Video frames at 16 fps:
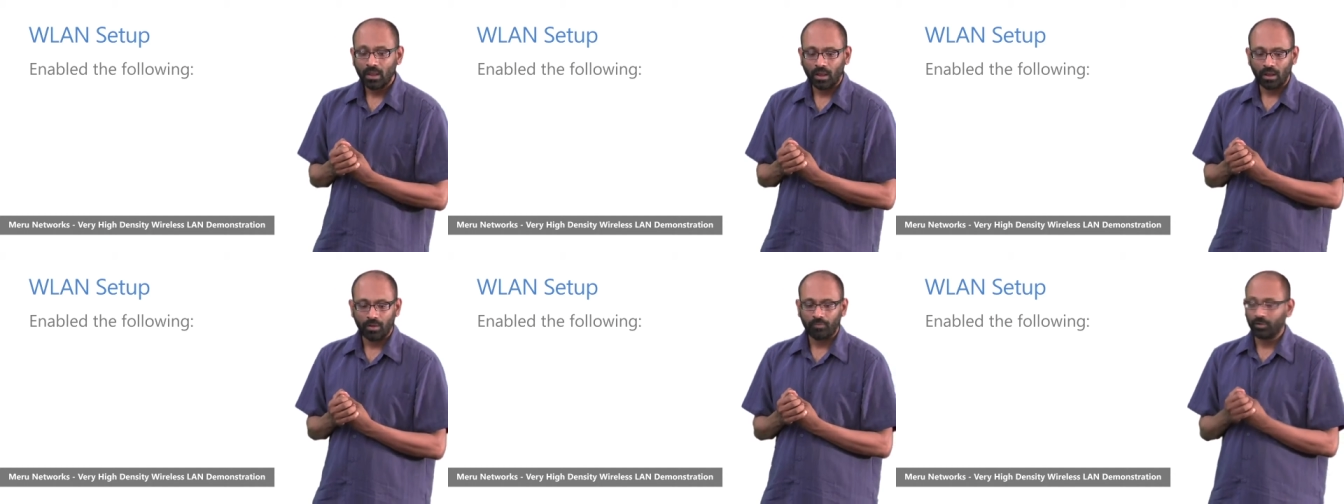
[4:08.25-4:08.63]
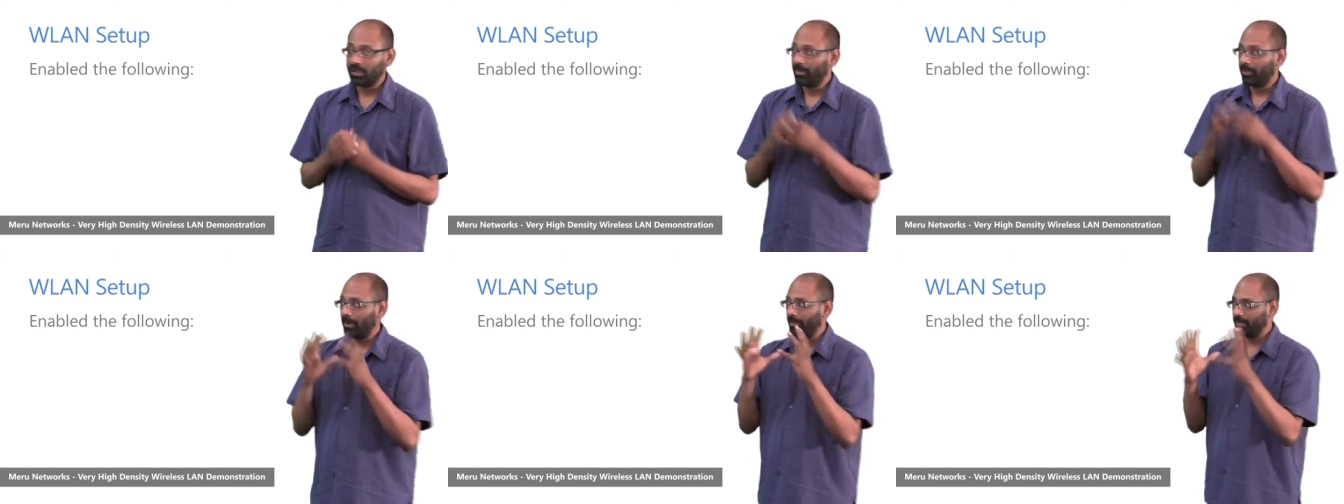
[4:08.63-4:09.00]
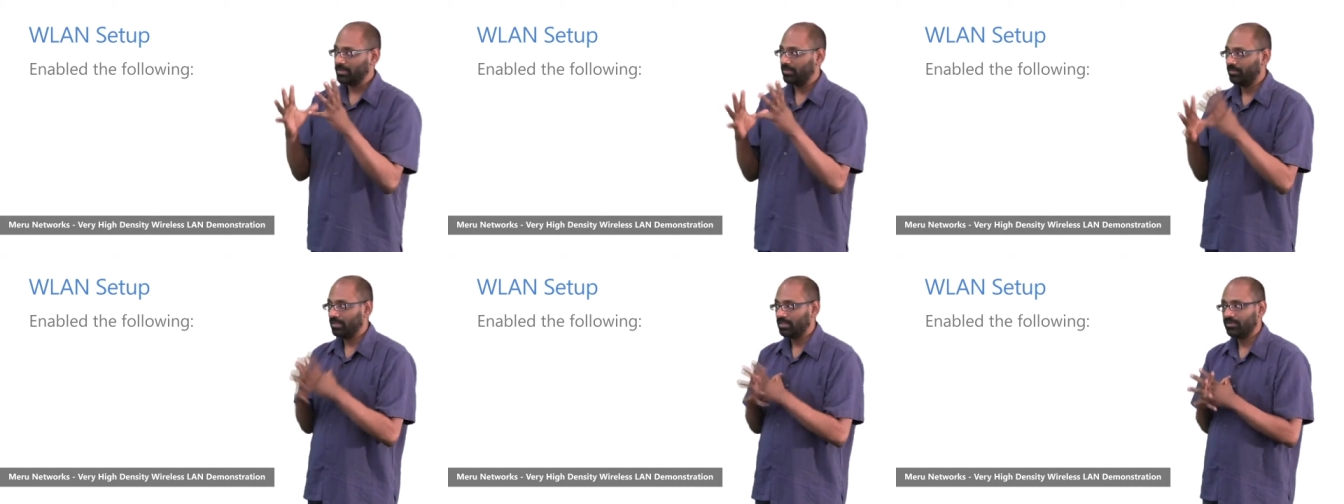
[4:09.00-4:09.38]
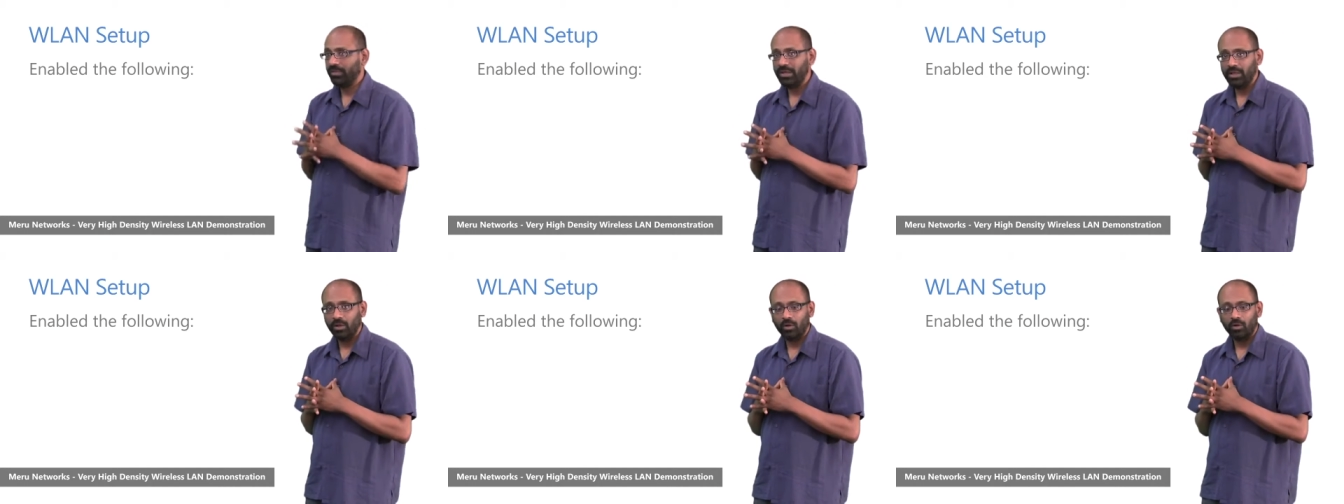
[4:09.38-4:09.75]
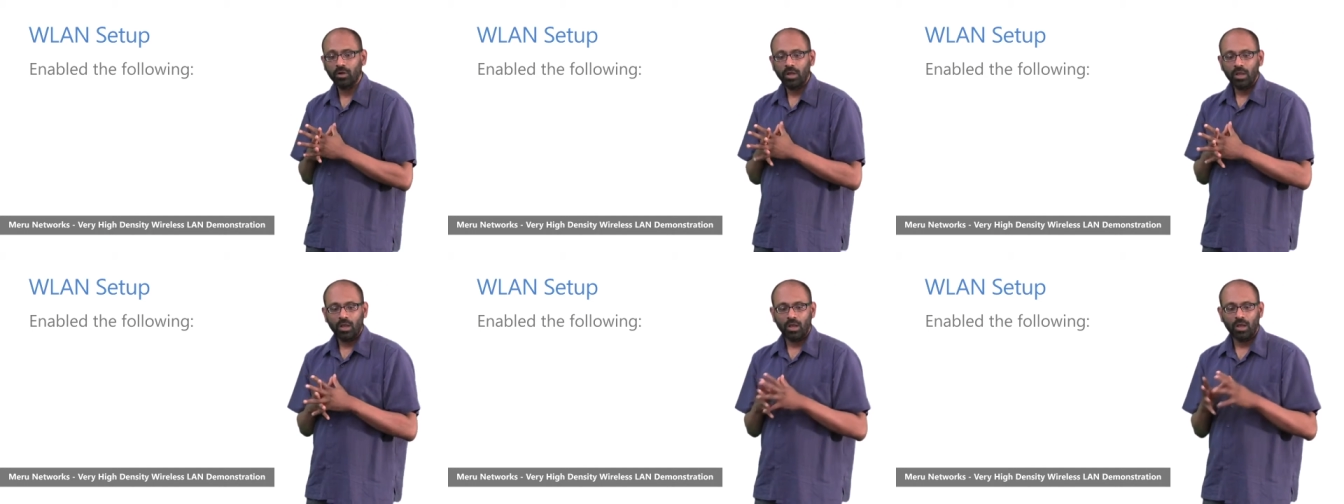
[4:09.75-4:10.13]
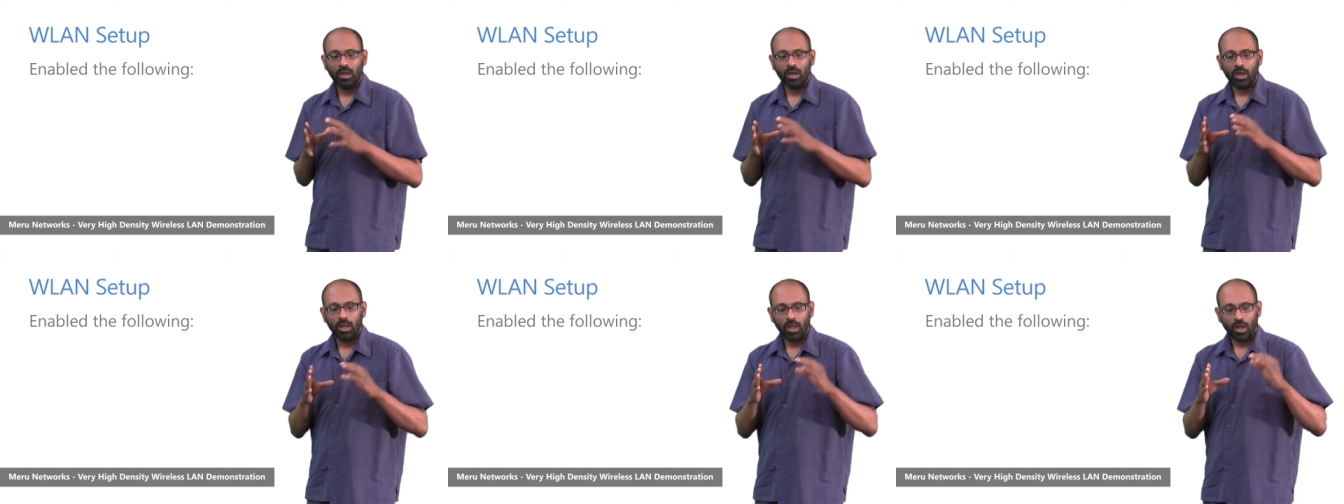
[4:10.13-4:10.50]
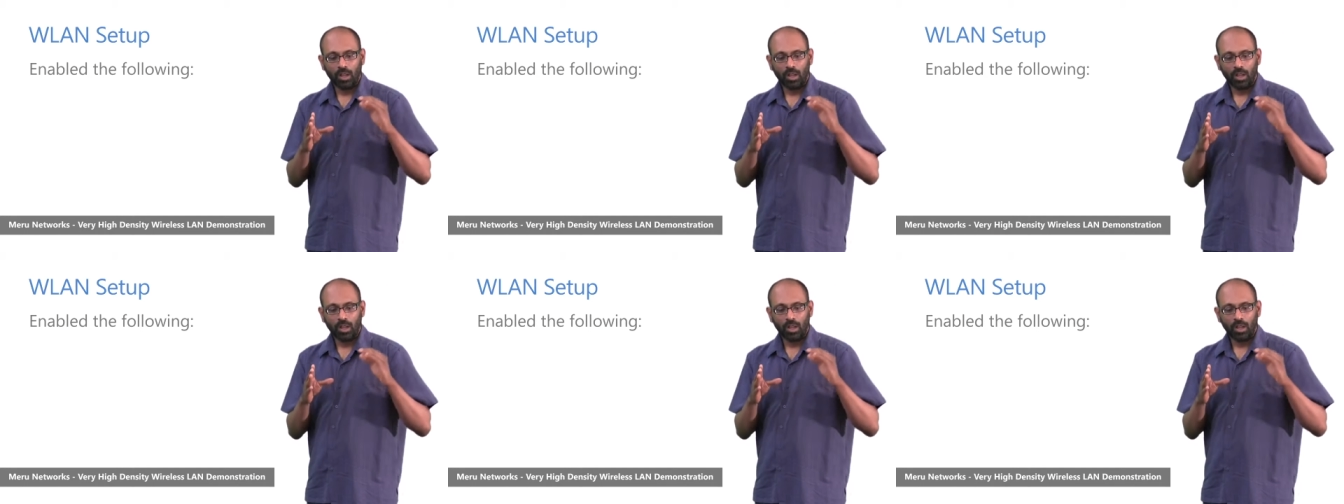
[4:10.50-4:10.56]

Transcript: Uh, for the purpose of this video, uh,